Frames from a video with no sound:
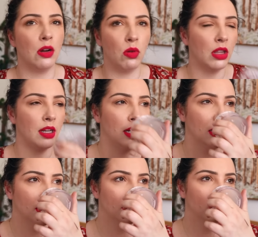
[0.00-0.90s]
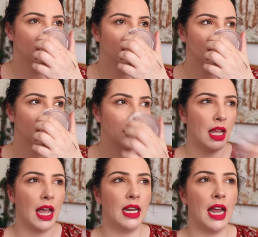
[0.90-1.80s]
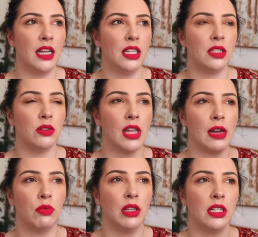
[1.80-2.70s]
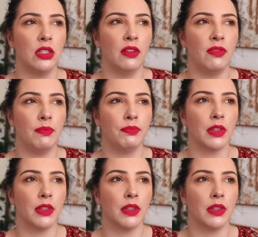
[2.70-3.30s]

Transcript: quality, and it had this like really sort of